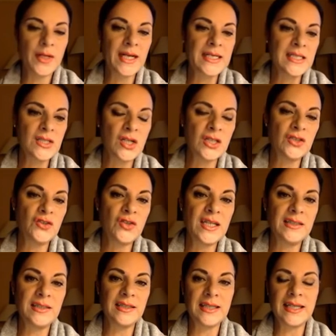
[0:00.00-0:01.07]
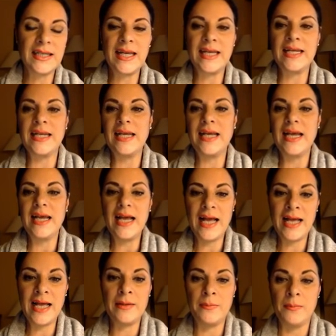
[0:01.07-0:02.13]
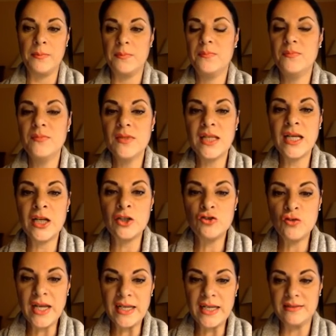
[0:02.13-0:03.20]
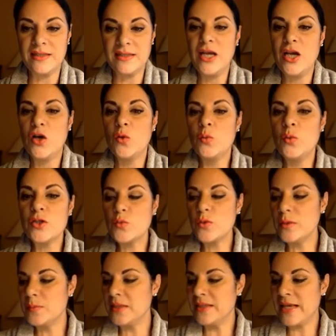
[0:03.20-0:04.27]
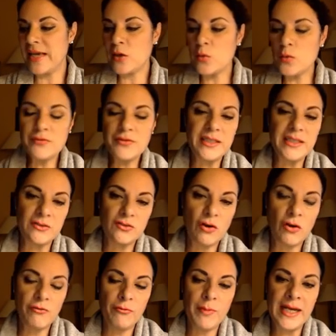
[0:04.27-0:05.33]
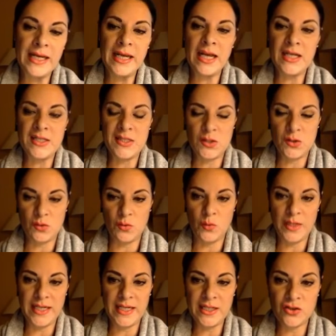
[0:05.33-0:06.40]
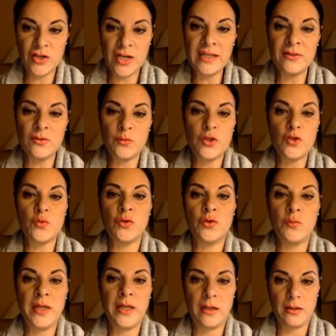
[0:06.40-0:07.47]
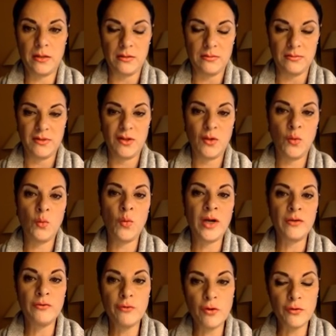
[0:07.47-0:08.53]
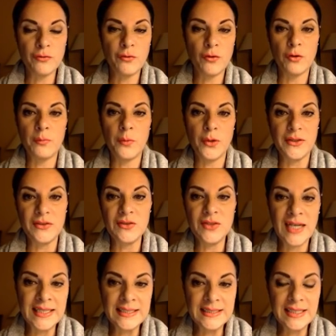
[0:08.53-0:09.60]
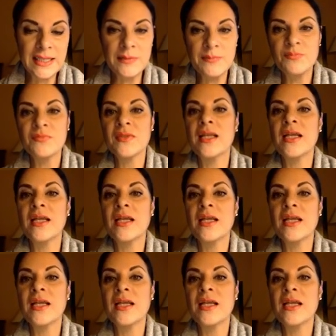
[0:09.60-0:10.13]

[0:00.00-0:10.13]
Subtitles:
when I start trading again, a trade which will be the equivalent of my last winning trade, which would be 144.90,